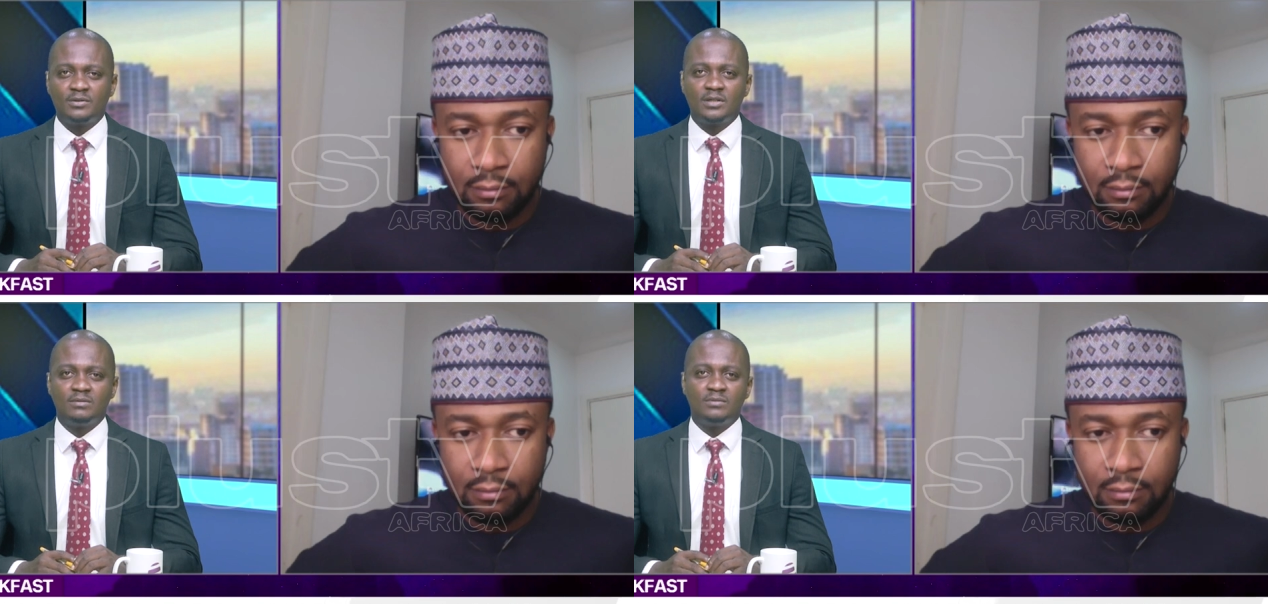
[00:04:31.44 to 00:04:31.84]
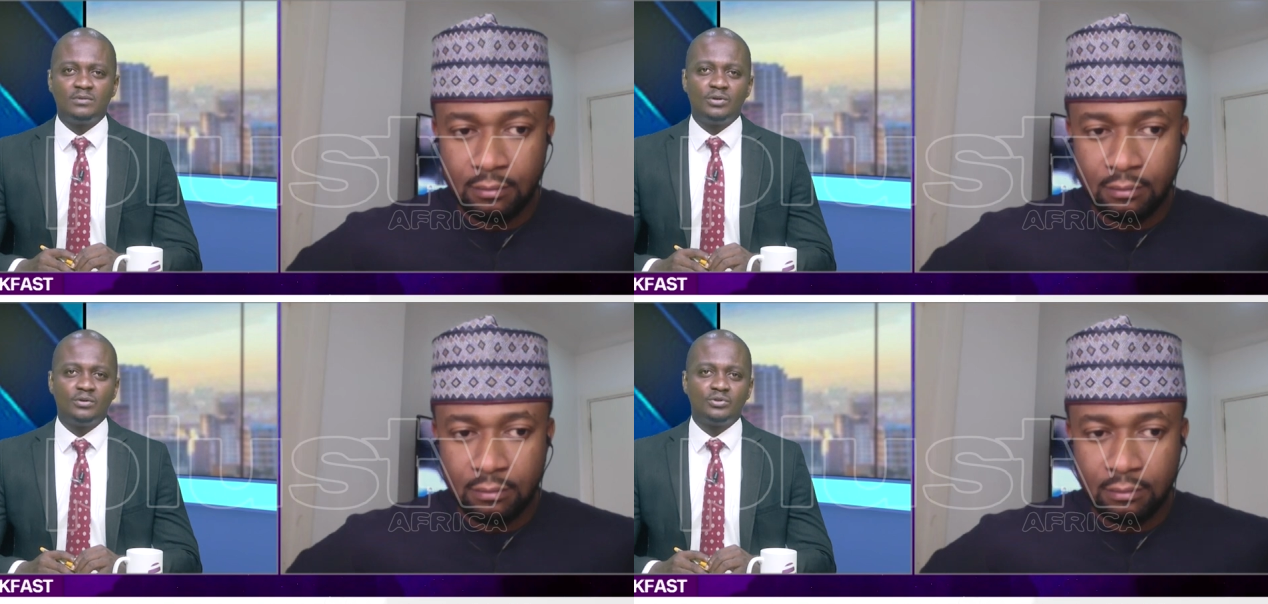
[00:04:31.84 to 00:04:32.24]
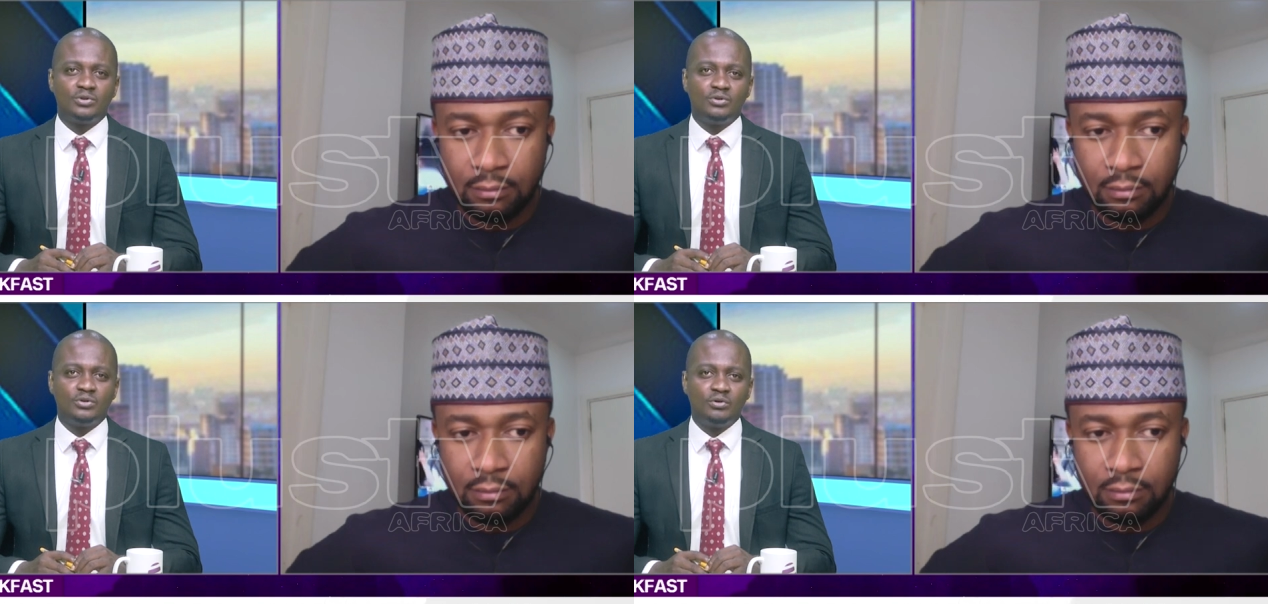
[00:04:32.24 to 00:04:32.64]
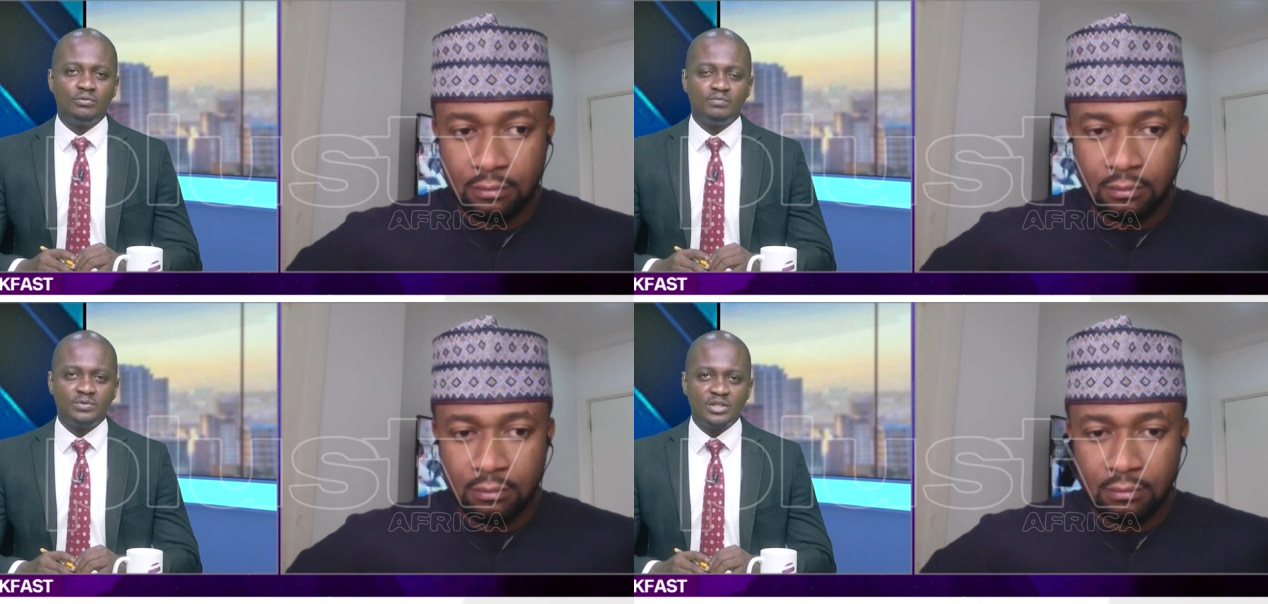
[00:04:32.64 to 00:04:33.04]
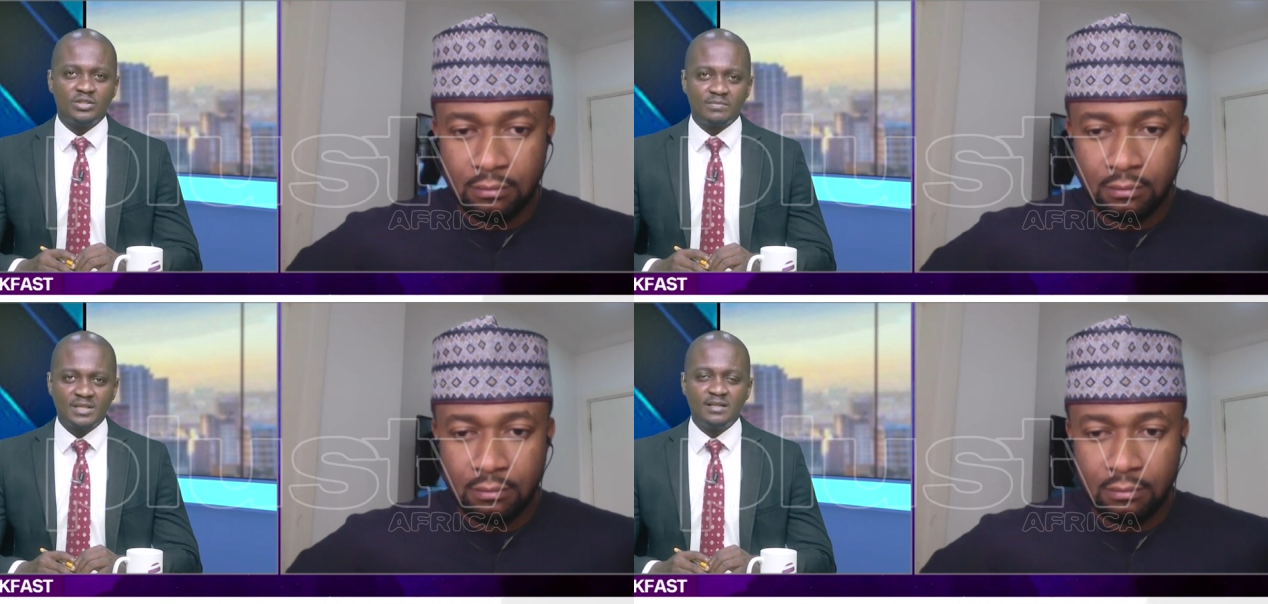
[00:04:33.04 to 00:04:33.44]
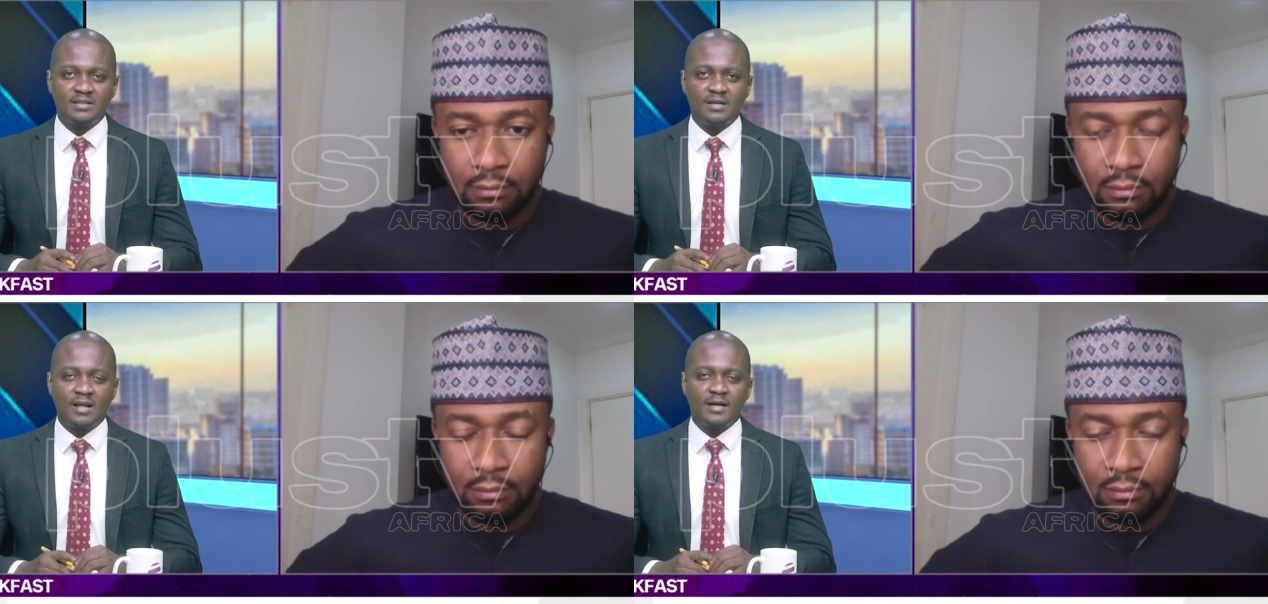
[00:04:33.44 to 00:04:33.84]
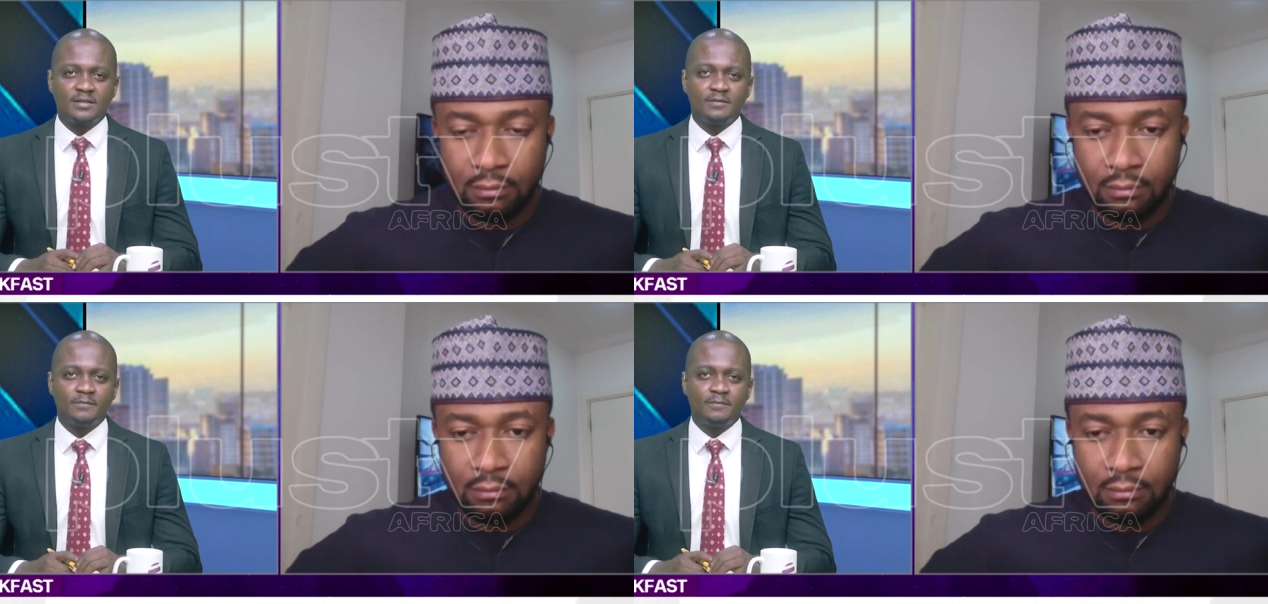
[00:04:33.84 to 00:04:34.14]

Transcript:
Speaker 1: And, do you see some sense in that?